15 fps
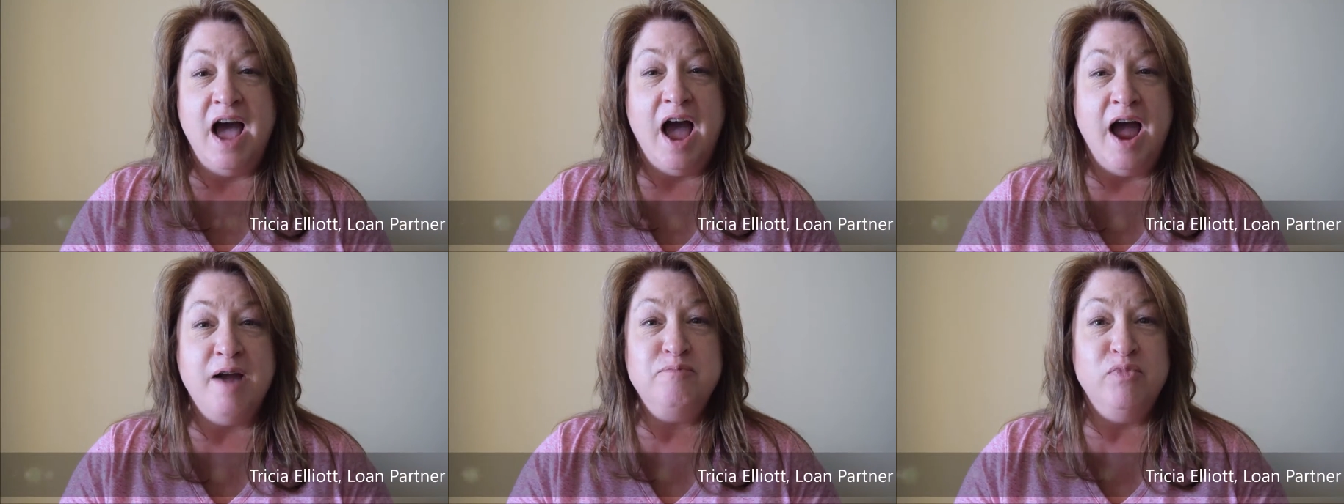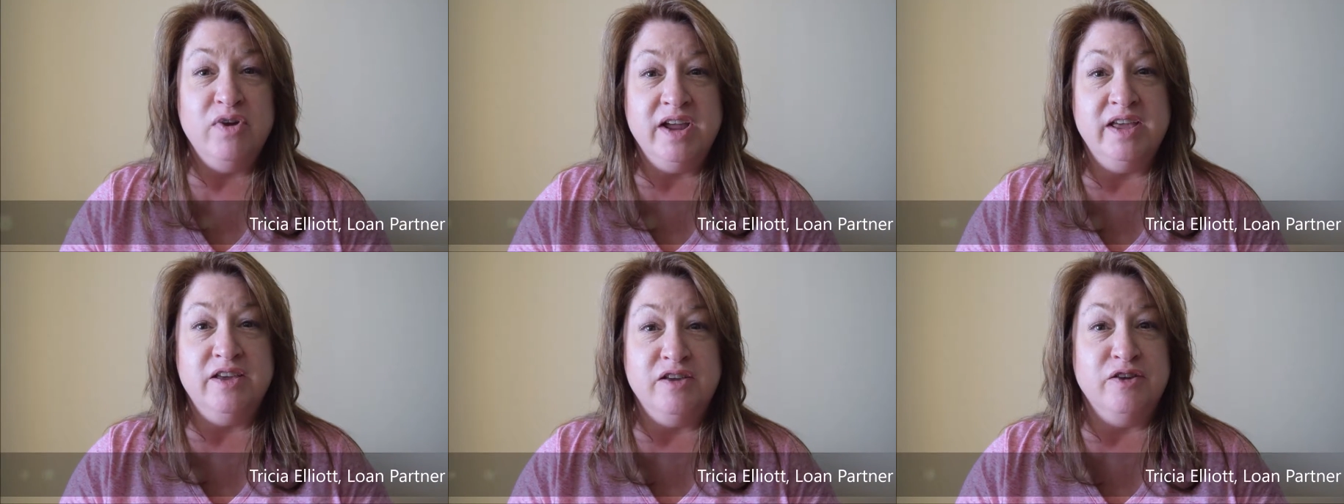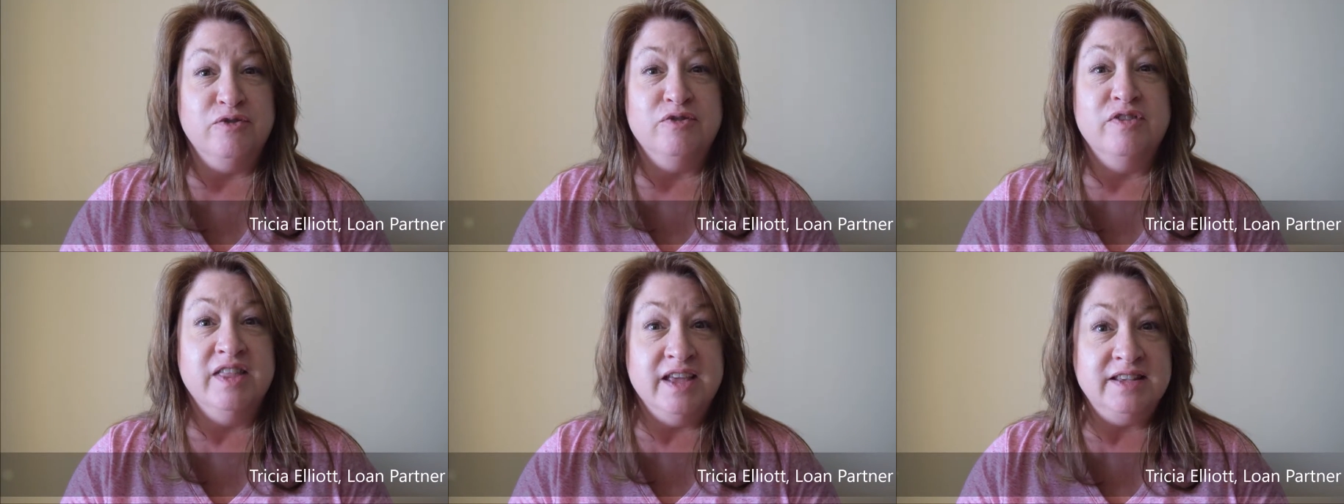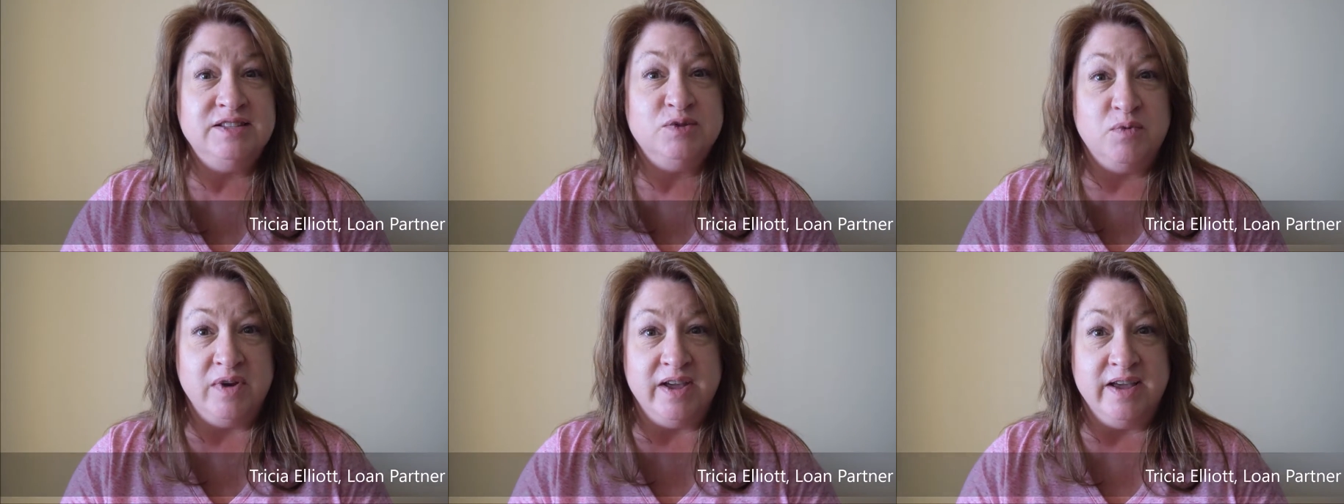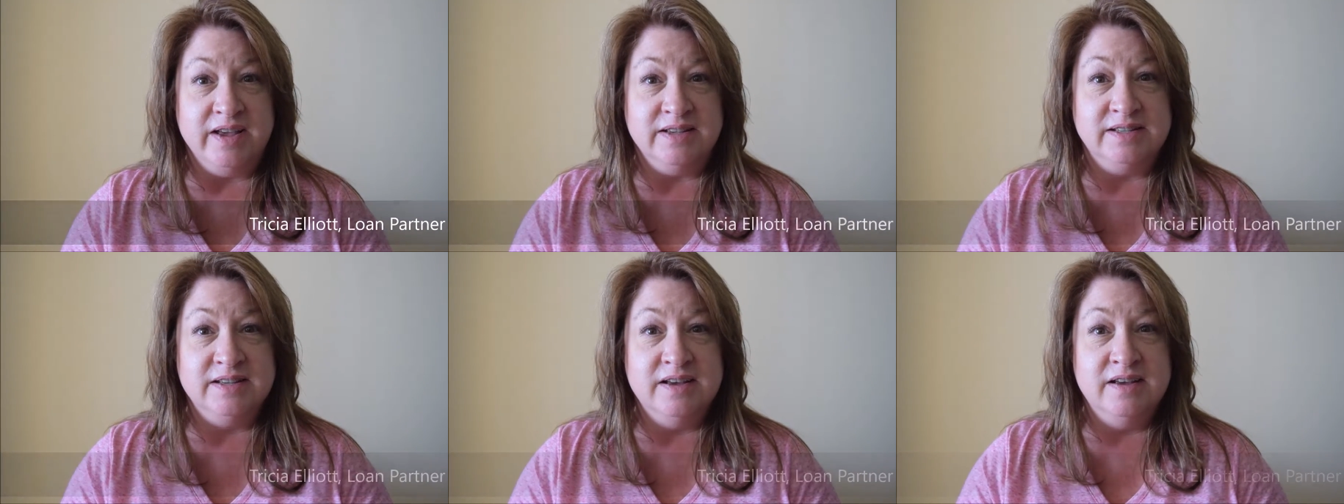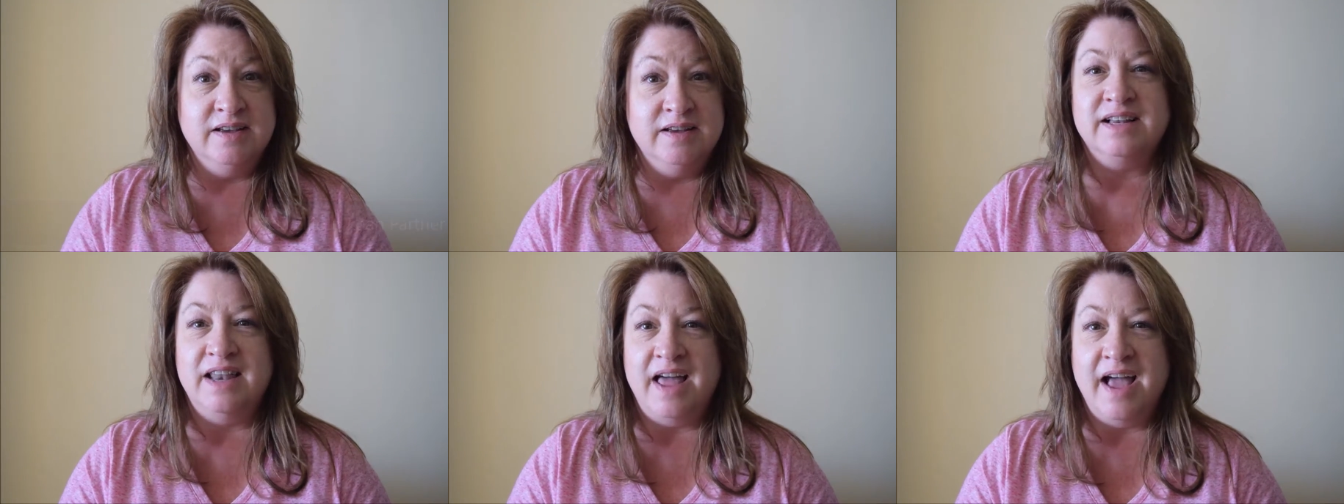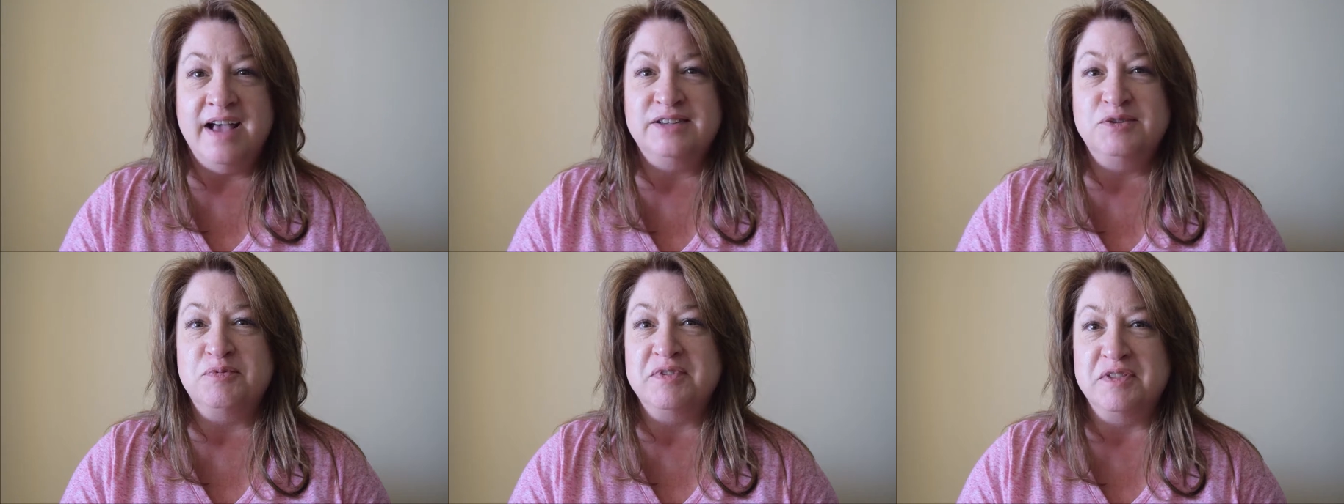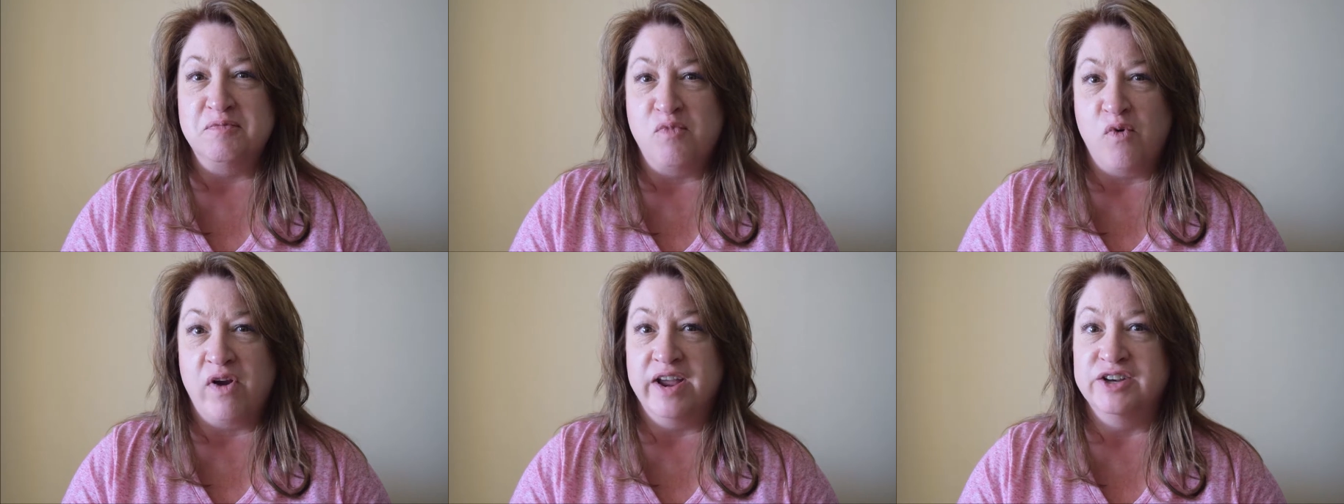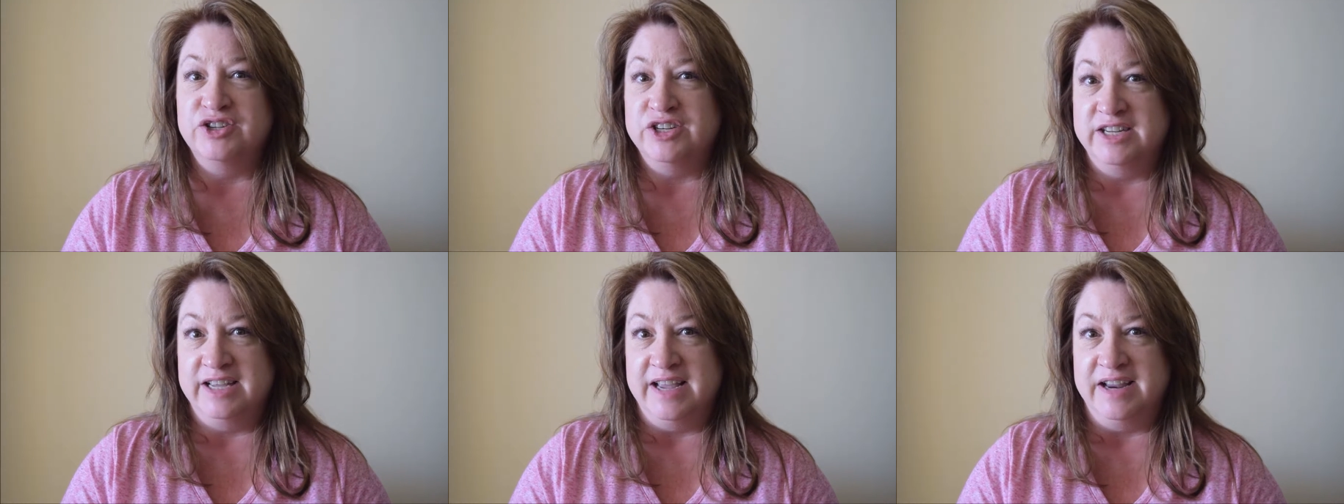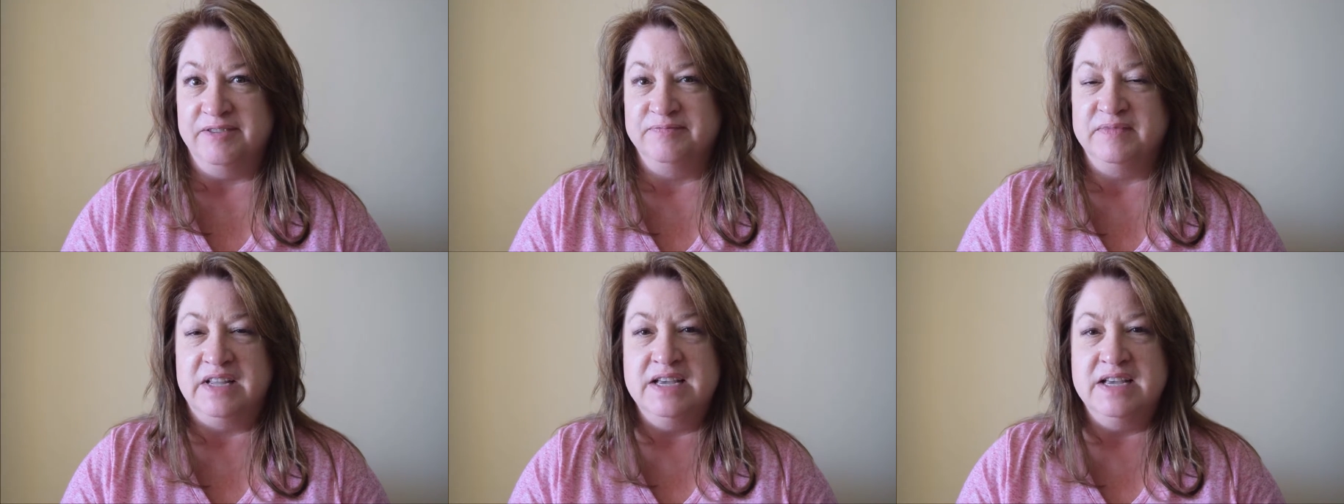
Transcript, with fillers: I'm bringing you this week's class with the mortgage dean.